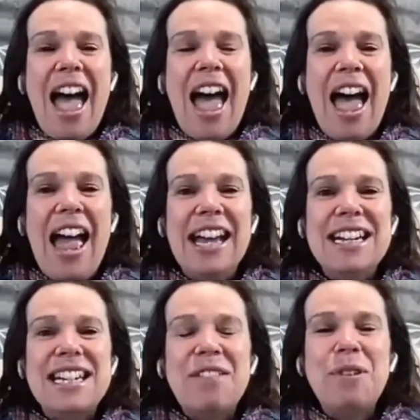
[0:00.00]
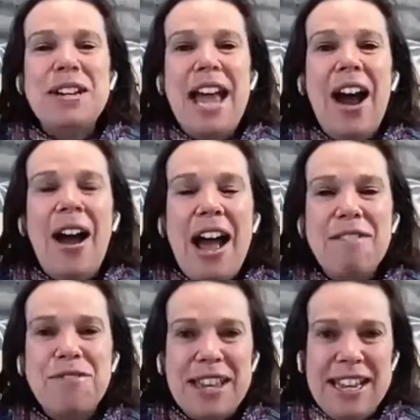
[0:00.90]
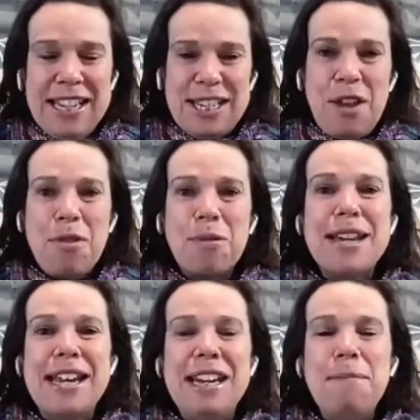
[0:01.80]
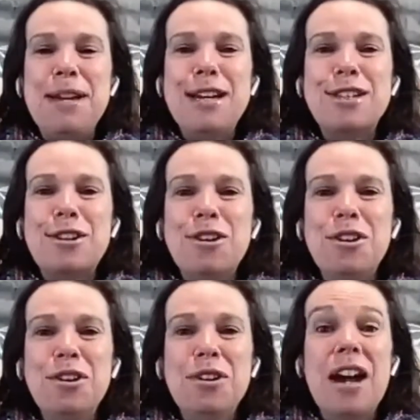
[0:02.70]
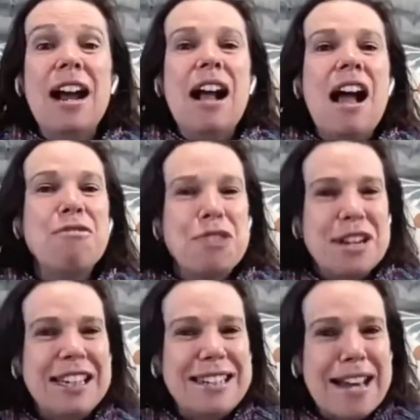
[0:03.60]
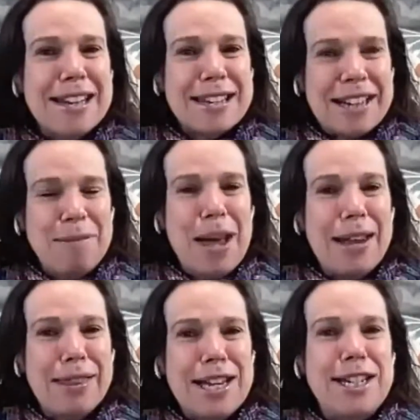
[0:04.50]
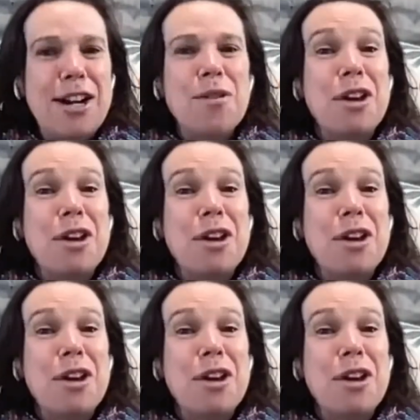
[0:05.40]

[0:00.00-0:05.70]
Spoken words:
And we now have these 3 guinea pigs who have really started to come out of their shell.